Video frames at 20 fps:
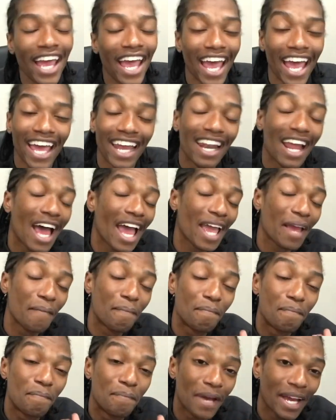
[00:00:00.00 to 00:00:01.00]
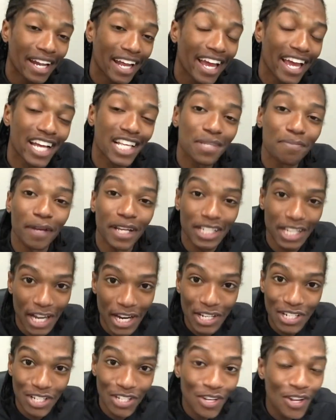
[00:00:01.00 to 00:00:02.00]
and a better
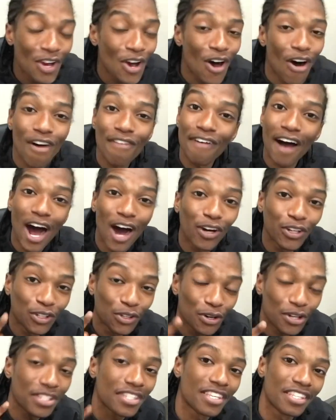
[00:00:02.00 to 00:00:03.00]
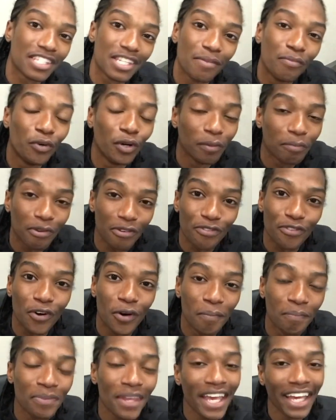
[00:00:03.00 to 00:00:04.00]
expectation of how your system will
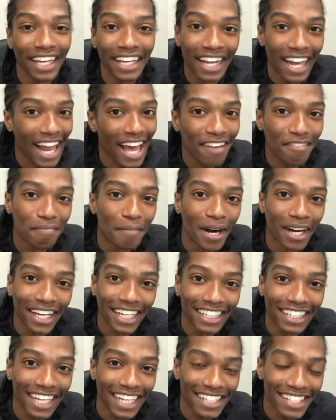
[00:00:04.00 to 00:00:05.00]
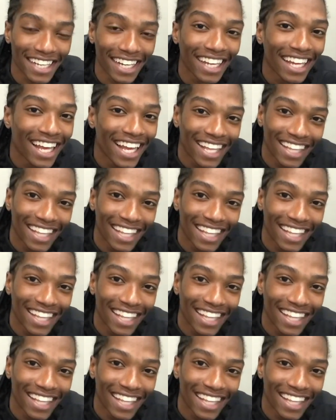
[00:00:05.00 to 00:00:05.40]
perform in live market data.